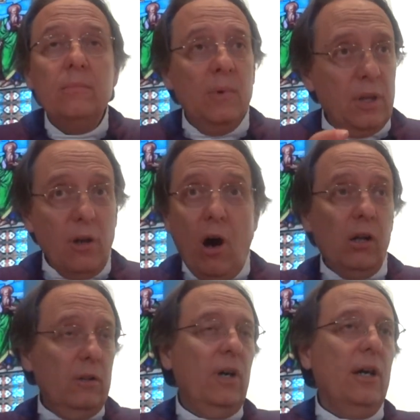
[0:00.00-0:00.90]
and then
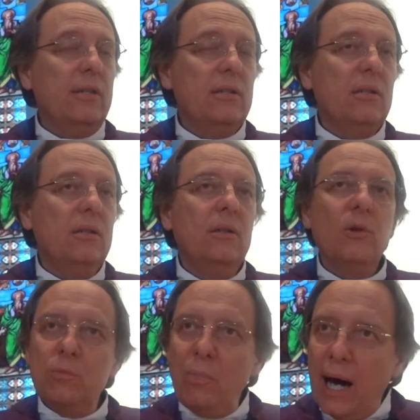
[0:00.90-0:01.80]
all of us,
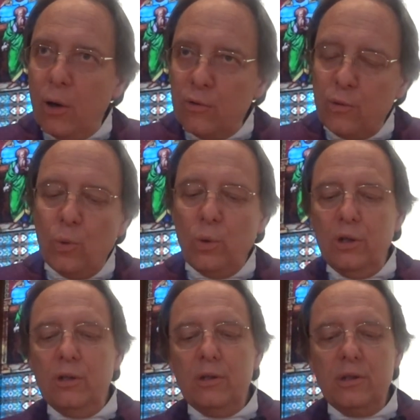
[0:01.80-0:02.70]
those powerful
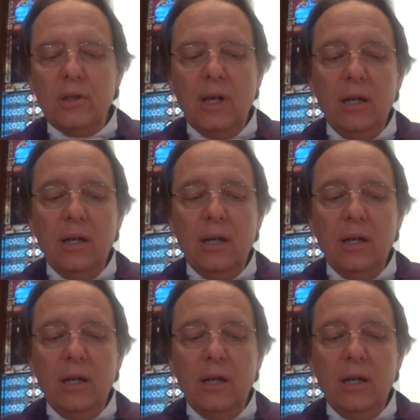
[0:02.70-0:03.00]
words,